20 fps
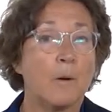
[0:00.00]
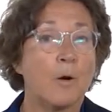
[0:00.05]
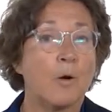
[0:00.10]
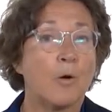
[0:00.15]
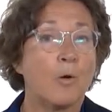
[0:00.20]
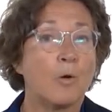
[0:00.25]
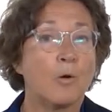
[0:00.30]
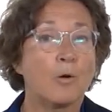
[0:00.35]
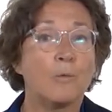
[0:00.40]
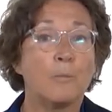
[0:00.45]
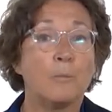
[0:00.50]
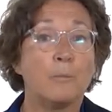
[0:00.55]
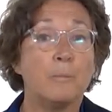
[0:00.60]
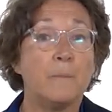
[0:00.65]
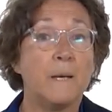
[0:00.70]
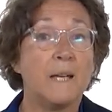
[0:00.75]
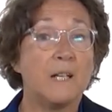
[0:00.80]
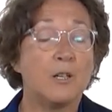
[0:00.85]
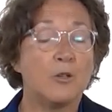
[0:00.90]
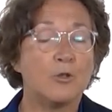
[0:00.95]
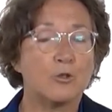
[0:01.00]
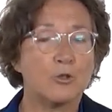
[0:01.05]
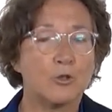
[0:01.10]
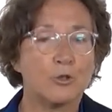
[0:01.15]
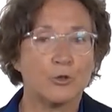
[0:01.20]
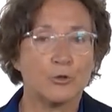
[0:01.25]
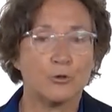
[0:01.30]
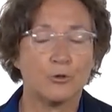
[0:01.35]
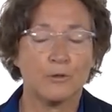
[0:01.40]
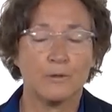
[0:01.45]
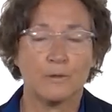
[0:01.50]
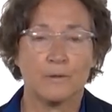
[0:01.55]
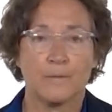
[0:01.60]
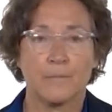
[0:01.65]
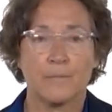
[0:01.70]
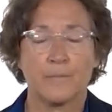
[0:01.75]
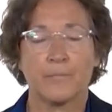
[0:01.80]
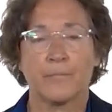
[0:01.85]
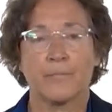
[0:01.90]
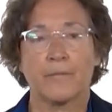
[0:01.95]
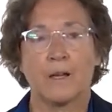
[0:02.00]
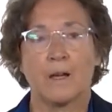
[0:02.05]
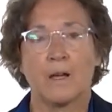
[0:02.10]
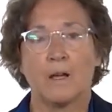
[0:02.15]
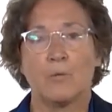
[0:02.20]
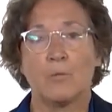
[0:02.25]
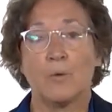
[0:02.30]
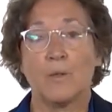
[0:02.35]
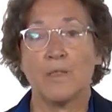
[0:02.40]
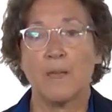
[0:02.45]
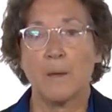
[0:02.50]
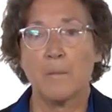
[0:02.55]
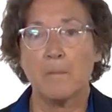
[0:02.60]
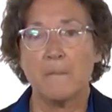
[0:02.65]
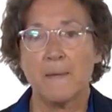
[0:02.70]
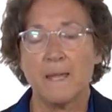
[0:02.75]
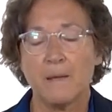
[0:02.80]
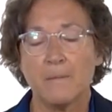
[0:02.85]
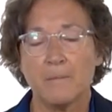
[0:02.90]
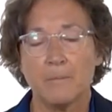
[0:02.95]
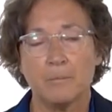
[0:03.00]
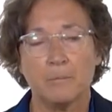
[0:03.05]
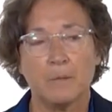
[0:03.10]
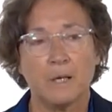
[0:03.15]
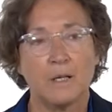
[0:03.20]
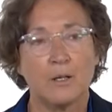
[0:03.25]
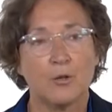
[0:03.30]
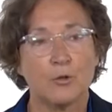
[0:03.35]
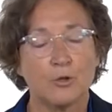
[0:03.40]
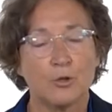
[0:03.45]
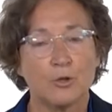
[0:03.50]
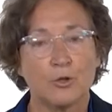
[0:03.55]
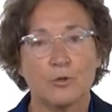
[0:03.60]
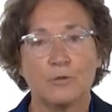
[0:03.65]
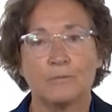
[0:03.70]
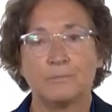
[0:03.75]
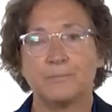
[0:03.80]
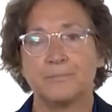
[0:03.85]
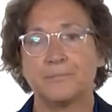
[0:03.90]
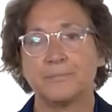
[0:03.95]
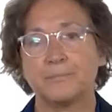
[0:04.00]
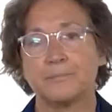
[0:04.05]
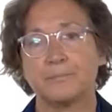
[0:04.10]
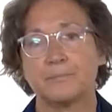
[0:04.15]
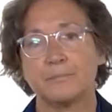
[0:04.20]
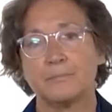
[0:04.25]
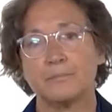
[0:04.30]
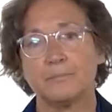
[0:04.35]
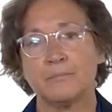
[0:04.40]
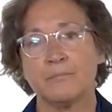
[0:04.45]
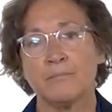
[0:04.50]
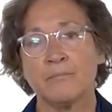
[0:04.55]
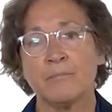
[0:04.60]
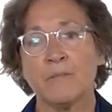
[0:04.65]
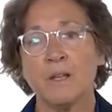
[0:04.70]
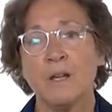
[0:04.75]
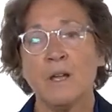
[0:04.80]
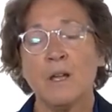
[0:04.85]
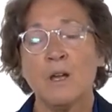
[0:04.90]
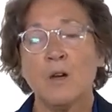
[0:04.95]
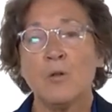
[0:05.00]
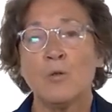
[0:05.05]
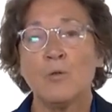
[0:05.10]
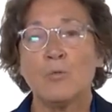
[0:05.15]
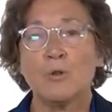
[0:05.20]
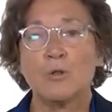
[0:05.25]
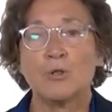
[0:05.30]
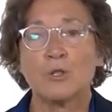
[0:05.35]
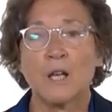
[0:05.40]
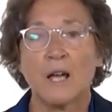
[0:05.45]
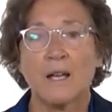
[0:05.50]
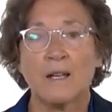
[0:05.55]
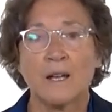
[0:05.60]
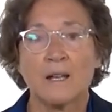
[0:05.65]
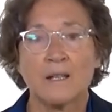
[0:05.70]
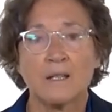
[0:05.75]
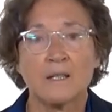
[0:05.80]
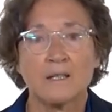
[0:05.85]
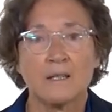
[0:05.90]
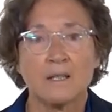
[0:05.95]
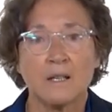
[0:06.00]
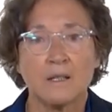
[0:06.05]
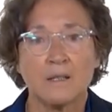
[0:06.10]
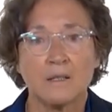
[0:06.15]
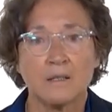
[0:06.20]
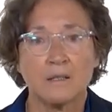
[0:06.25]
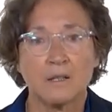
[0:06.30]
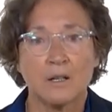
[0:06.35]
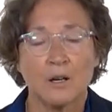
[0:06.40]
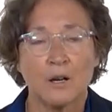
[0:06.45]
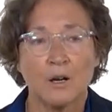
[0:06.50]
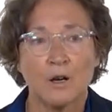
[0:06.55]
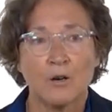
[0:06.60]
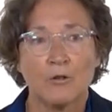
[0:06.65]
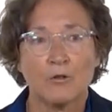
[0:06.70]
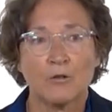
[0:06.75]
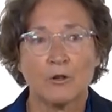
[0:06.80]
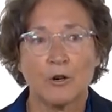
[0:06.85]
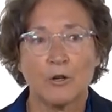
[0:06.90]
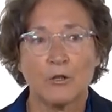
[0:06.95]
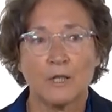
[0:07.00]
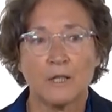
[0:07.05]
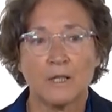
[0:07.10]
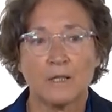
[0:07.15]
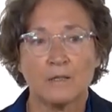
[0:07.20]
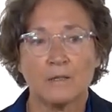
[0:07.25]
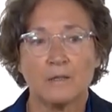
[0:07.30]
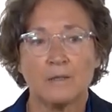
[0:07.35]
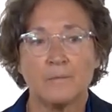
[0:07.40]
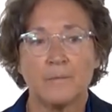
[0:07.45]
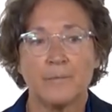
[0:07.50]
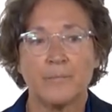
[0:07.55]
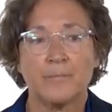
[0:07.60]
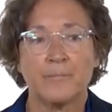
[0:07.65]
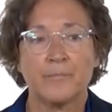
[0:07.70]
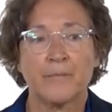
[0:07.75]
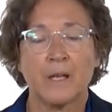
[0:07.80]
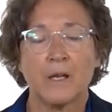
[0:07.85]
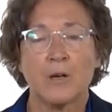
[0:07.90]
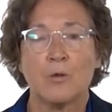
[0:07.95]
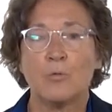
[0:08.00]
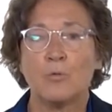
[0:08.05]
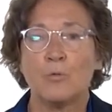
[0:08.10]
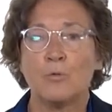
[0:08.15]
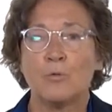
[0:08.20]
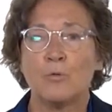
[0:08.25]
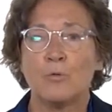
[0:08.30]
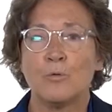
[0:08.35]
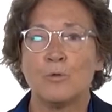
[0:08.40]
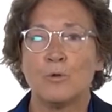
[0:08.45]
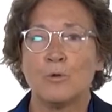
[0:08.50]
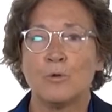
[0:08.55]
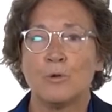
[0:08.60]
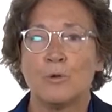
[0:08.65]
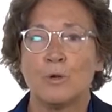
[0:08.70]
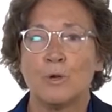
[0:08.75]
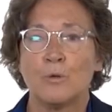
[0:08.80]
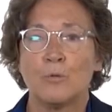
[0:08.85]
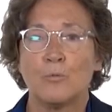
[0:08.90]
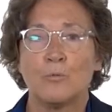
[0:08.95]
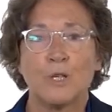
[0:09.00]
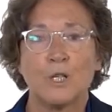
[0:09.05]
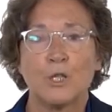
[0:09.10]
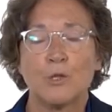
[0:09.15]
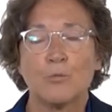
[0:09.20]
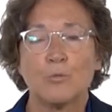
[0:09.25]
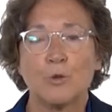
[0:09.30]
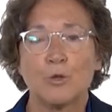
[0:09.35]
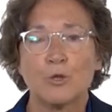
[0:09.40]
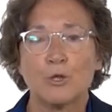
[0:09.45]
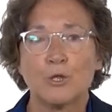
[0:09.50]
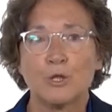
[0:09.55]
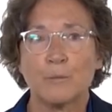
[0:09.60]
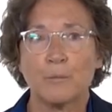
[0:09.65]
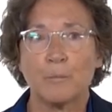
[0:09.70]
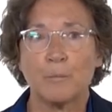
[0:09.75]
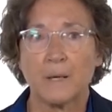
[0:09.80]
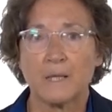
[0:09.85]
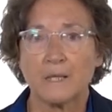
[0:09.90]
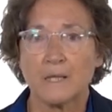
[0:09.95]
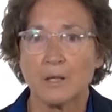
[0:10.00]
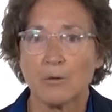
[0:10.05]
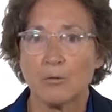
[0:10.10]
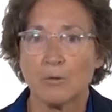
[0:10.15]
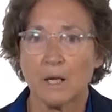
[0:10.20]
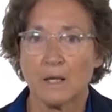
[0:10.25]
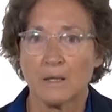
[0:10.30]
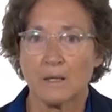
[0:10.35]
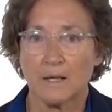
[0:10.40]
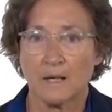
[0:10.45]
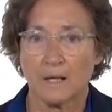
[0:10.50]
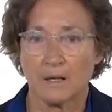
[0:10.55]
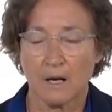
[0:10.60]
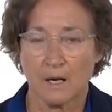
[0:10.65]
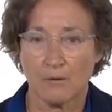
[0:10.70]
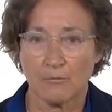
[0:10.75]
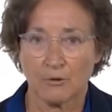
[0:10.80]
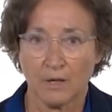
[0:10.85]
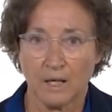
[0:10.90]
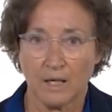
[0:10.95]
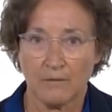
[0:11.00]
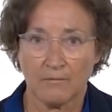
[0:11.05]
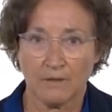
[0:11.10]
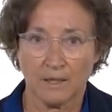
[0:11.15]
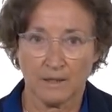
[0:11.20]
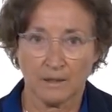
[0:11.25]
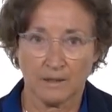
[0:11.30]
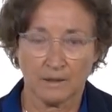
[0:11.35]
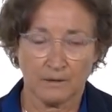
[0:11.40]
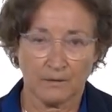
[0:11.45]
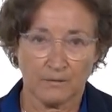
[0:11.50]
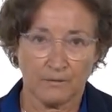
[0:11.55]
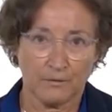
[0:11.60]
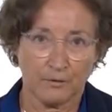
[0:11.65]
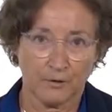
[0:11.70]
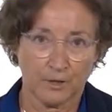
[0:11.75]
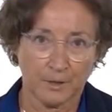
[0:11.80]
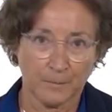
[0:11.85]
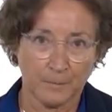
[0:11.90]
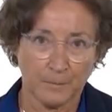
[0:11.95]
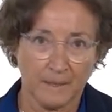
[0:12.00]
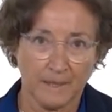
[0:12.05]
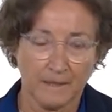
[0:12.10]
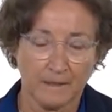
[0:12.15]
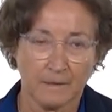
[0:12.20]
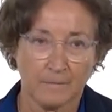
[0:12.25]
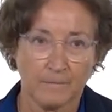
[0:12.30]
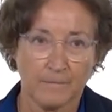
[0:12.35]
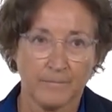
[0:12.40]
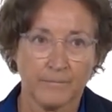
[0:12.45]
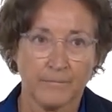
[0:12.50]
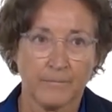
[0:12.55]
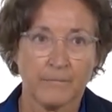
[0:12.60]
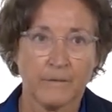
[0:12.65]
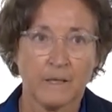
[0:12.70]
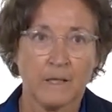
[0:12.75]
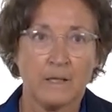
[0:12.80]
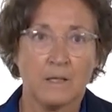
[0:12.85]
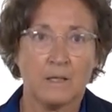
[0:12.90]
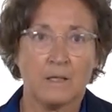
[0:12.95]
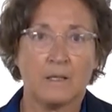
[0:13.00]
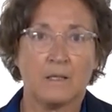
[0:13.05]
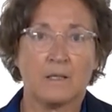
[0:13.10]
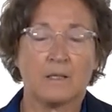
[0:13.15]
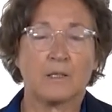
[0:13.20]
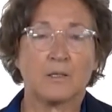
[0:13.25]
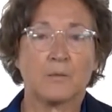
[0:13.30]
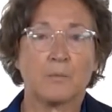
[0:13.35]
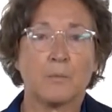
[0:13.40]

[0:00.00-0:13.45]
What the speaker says: called Beroso, with a B, Beroso, who was an ancient chronicle which was particularly relevant for Spain. It